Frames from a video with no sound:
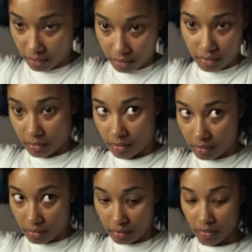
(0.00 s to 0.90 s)

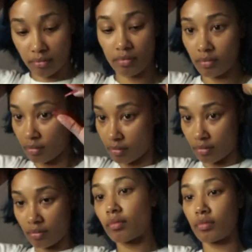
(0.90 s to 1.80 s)
down
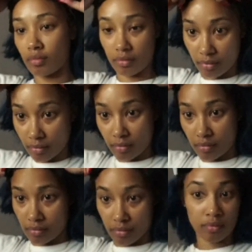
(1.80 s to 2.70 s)
on my
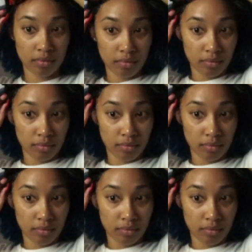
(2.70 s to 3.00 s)
head. And then